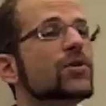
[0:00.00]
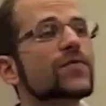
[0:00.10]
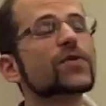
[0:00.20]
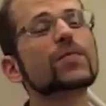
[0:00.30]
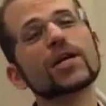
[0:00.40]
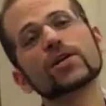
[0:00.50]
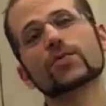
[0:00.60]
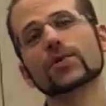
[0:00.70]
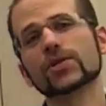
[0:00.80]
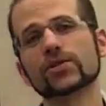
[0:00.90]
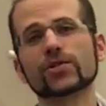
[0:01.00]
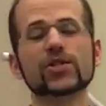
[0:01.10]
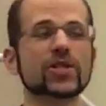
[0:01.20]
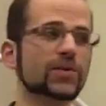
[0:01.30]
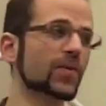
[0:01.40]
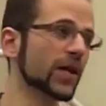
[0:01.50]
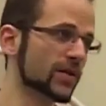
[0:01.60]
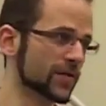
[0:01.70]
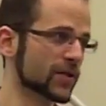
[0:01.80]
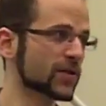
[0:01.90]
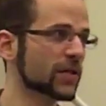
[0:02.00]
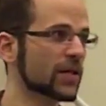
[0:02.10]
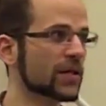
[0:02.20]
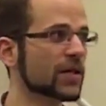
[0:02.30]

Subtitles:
you have to make your research seem relevant.